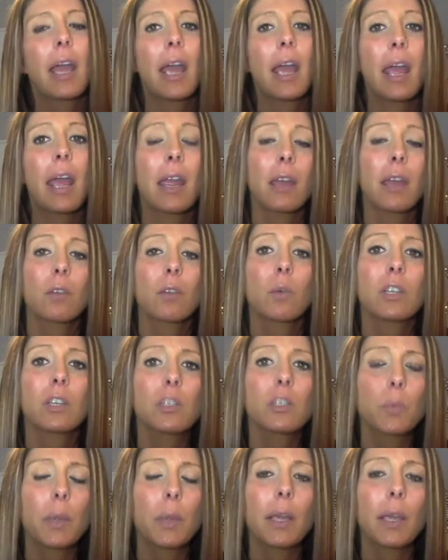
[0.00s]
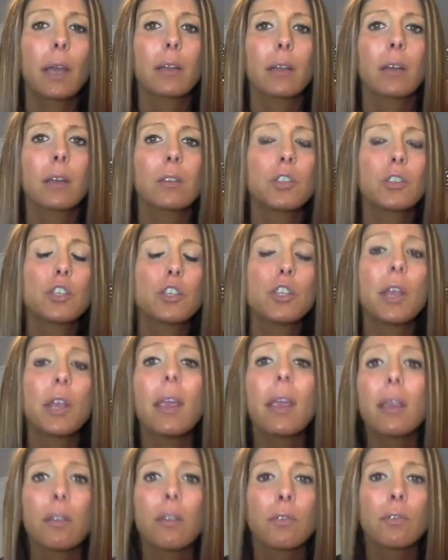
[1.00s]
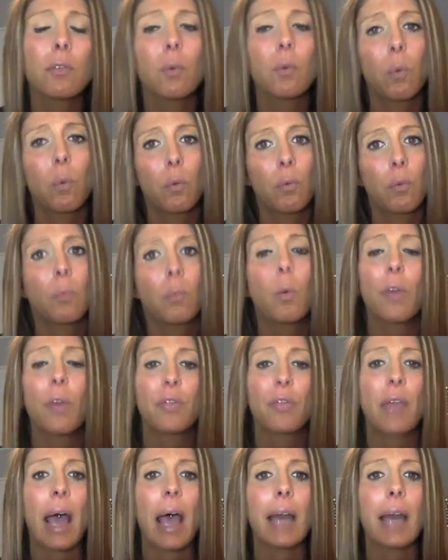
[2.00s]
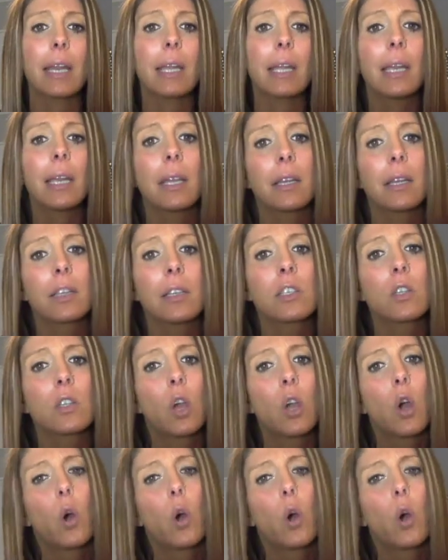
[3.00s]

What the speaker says: And once we achieve what that is,